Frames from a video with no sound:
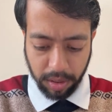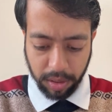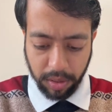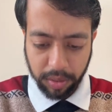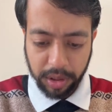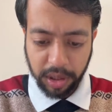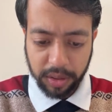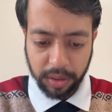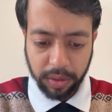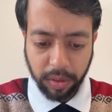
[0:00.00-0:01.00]
Oh, it
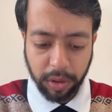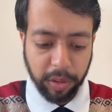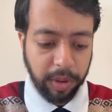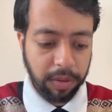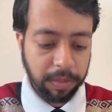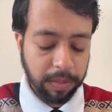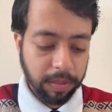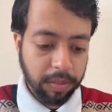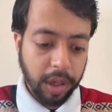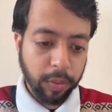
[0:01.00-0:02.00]
hasn't recorded
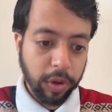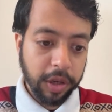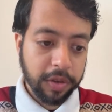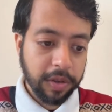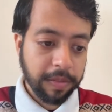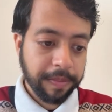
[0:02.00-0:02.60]
my voice.